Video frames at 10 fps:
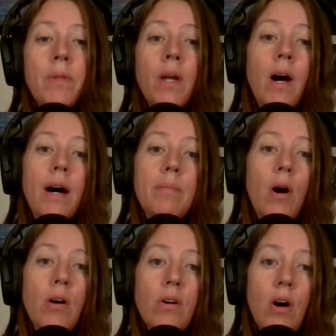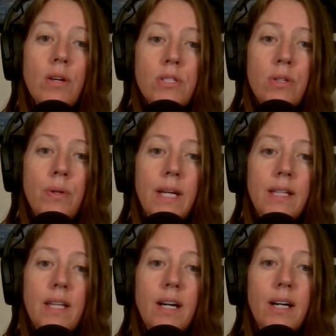or also
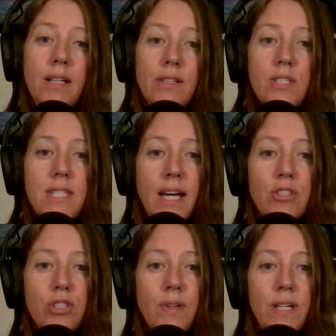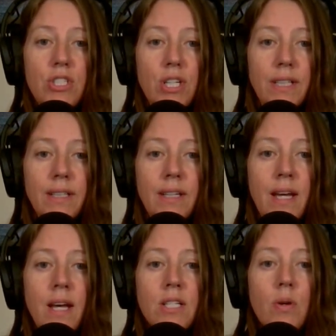in the color saturation.
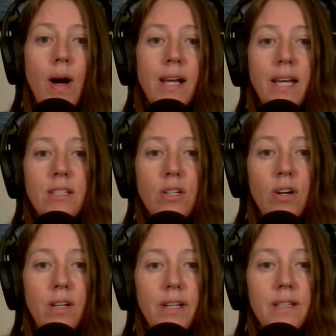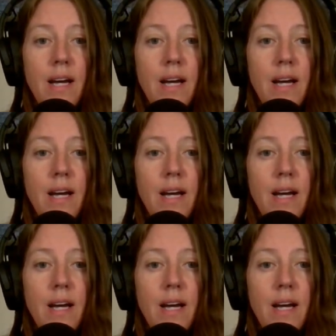So I like to call it